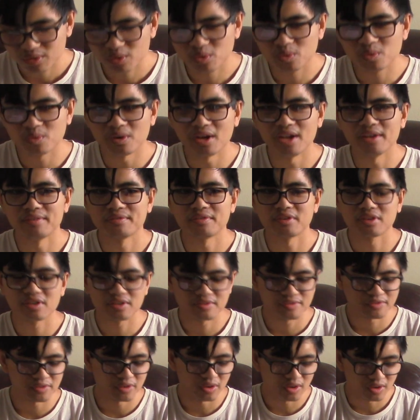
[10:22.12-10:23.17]
Great for
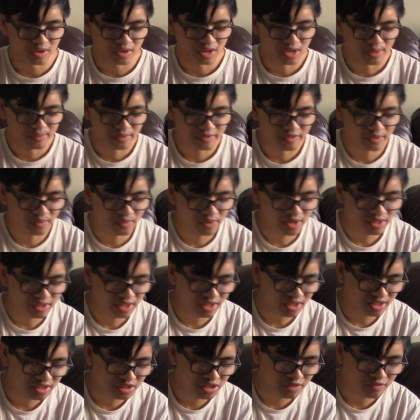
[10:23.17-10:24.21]
if you want
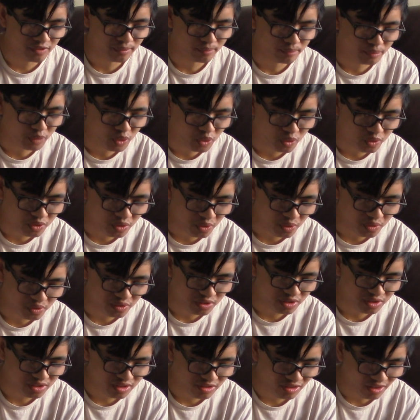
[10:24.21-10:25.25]
like a different mood or
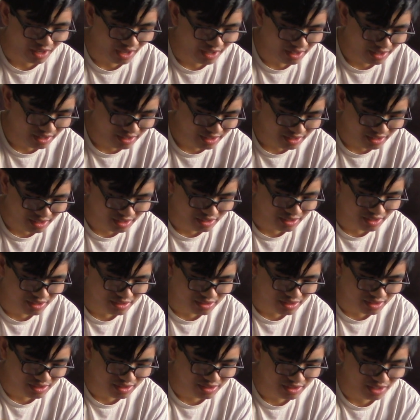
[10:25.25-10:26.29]
lighting
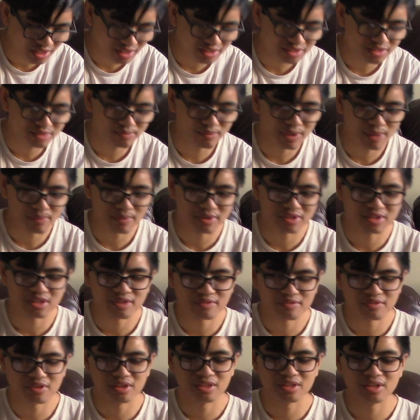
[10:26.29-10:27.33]
condition that may be
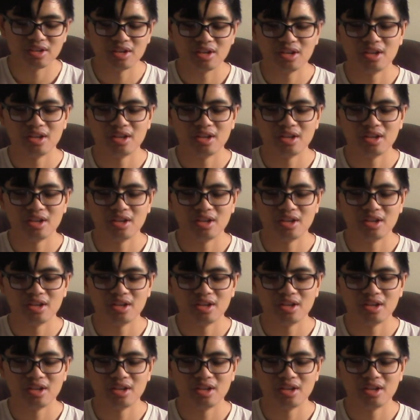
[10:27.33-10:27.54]
different.